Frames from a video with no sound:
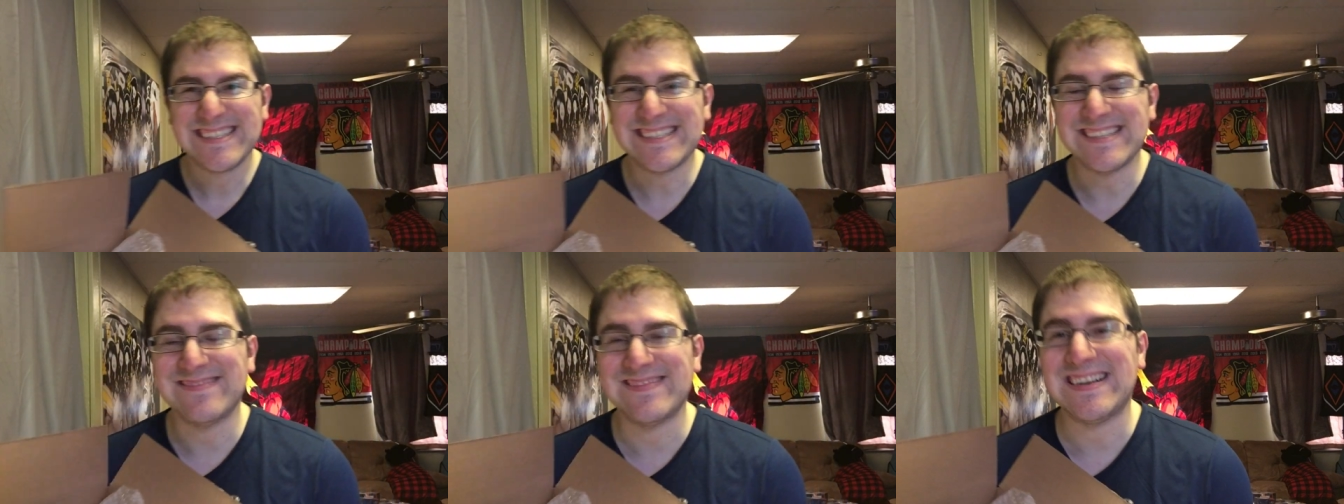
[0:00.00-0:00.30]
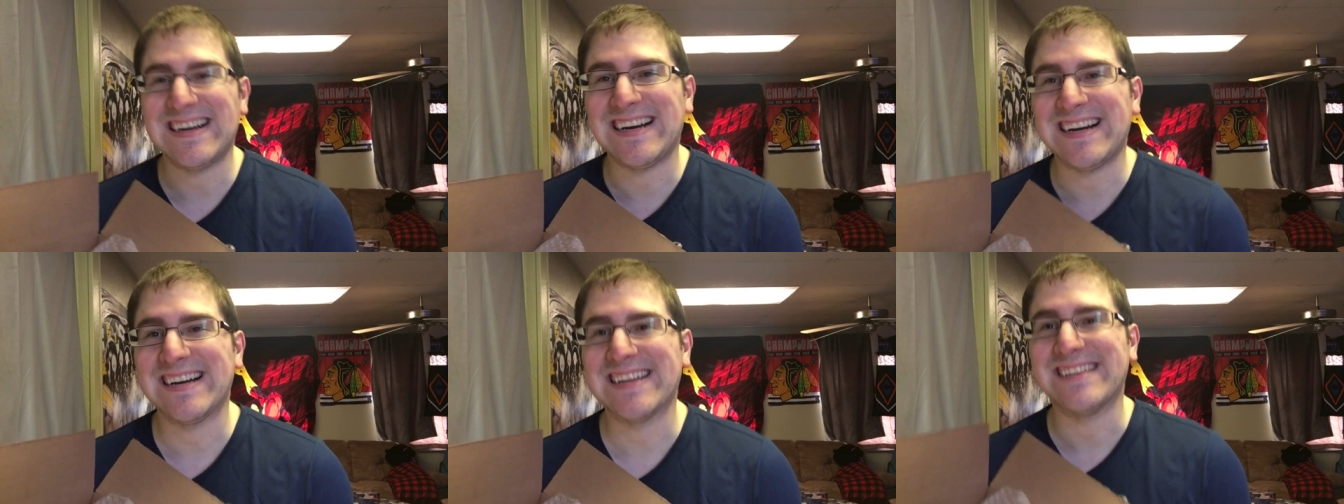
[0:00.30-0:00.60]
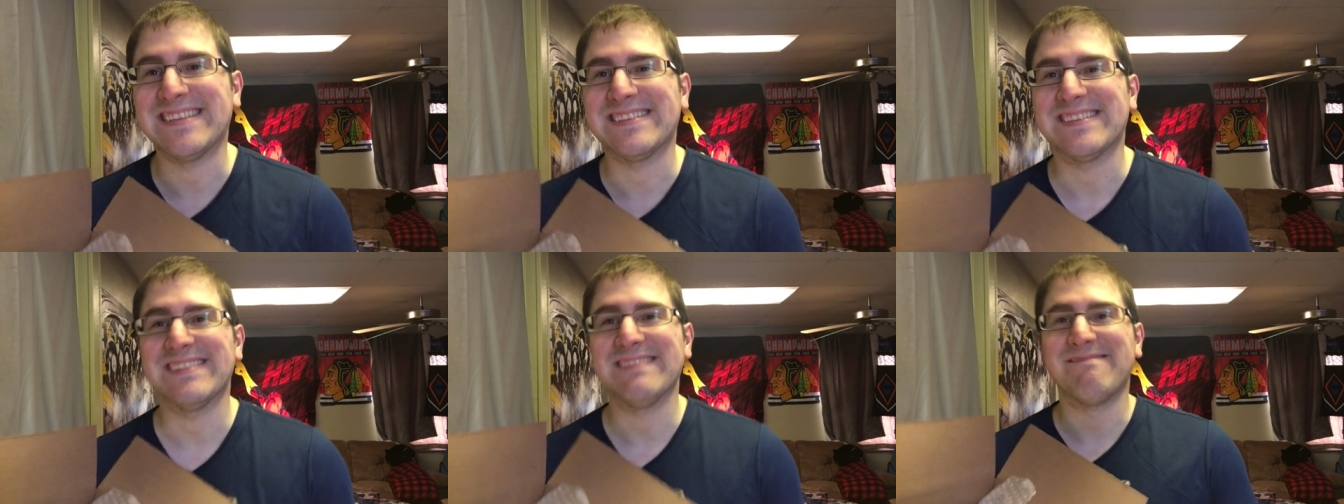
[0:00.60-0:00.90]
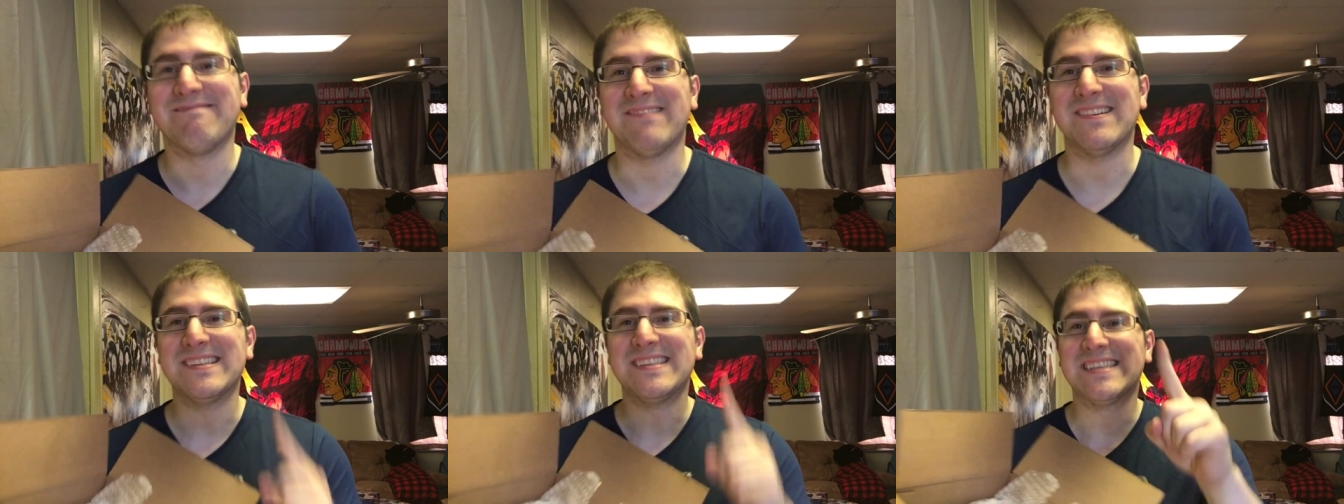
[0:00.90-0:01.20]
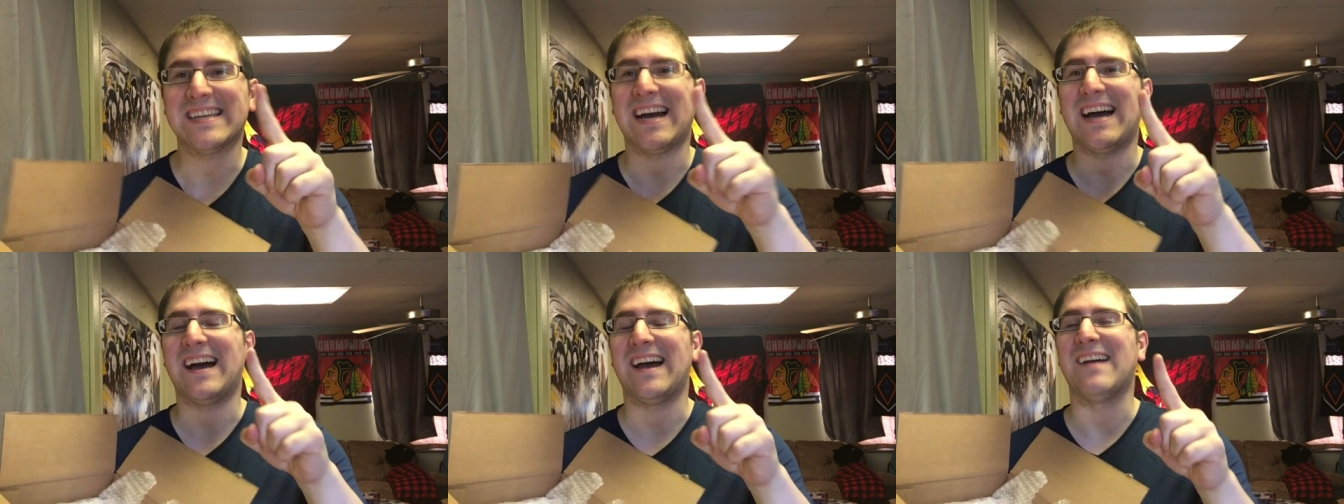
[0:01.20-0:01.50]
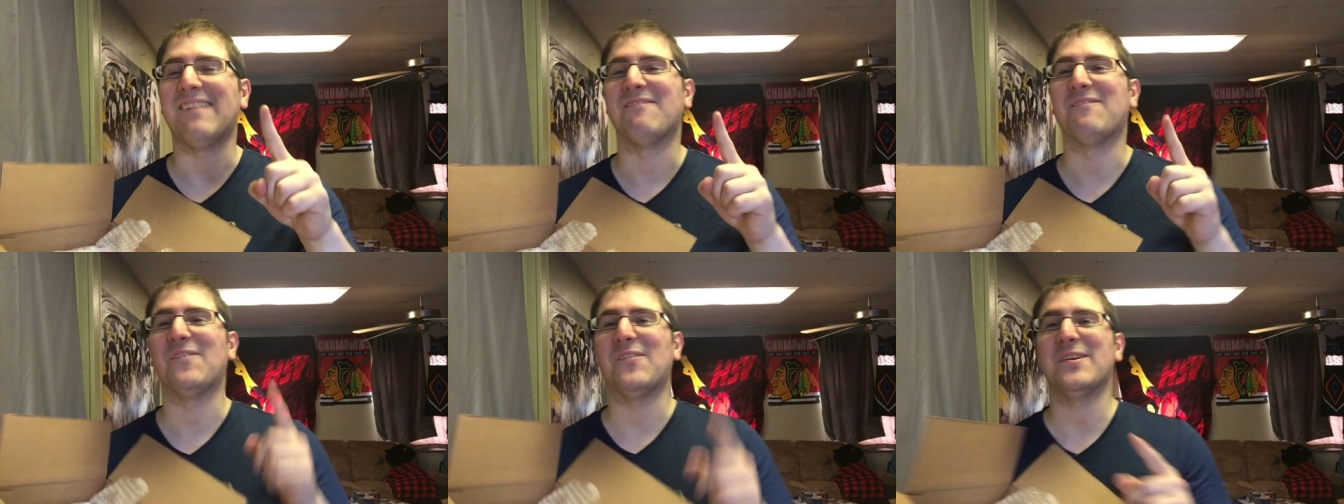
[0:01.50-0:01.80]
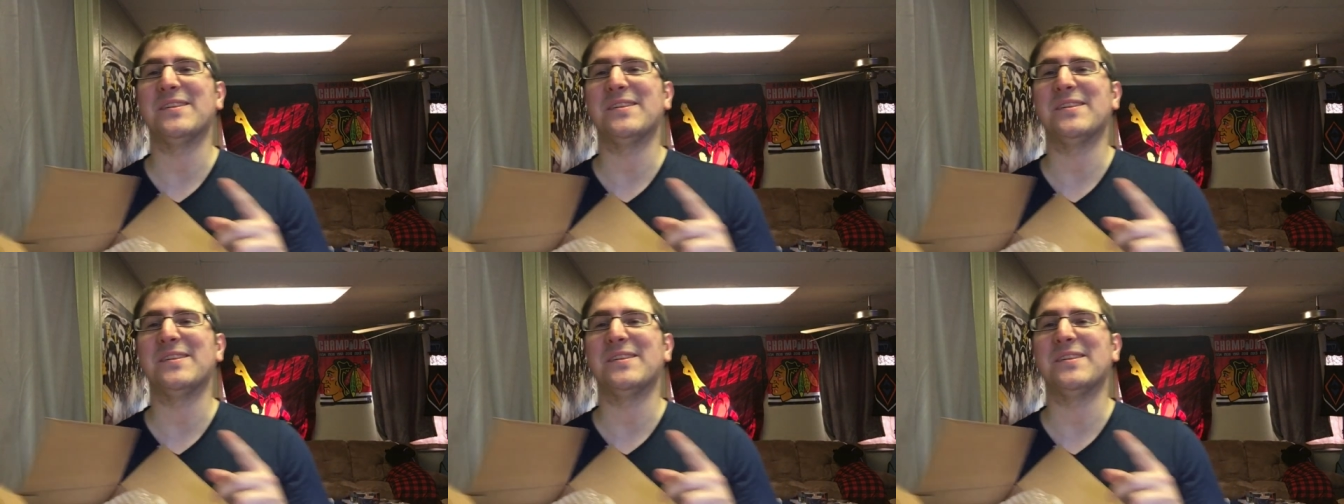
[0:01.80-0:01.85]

Come on! One time,